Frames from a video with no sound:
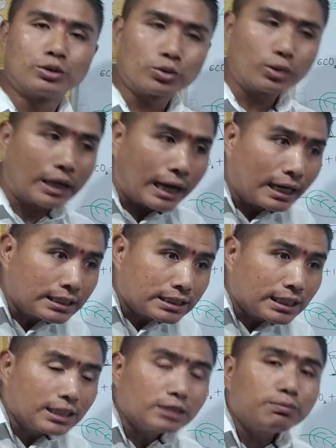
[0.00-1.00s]
So guard
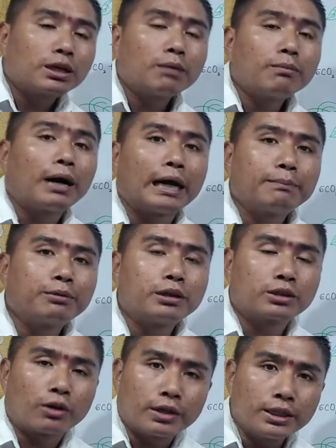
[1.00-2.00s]
cells become
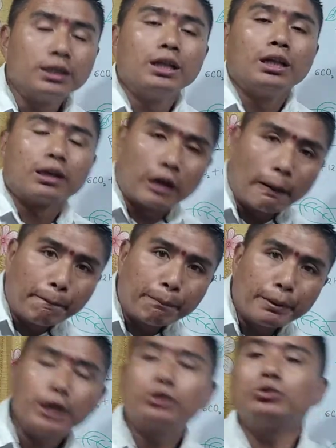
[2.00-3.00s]
hypertonic
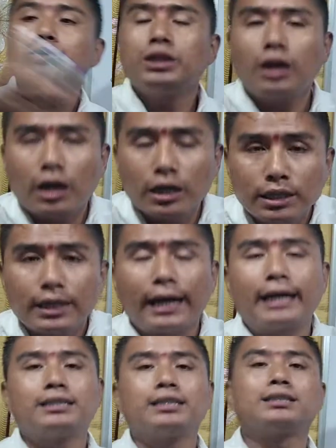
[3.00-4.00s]
compared to the other
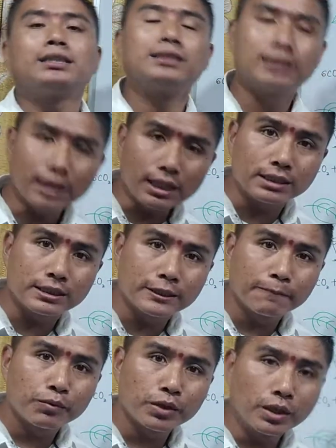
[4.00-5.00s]
adjacent cells.
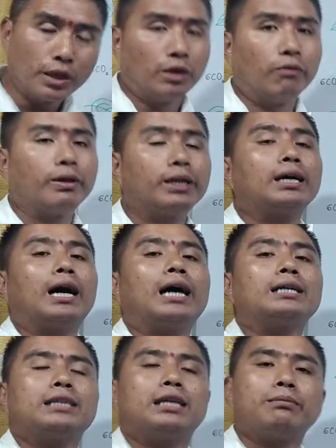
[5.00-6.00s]
When
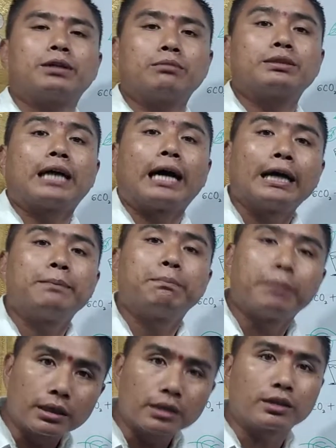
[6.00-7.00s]
guard cell becomes
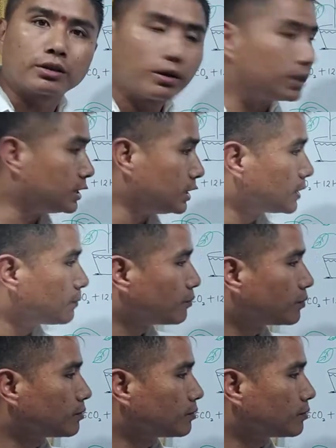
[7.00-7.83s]
hypertonic,